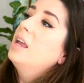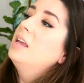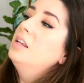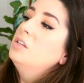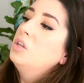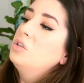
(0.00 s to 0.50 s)

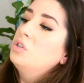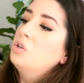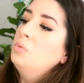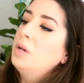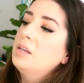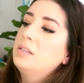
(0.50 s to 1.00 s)
It is
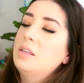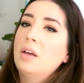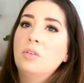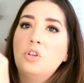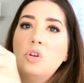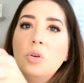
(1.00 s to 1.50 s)
so nice.
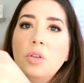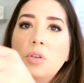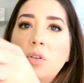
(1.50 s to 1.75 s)
I'll show you the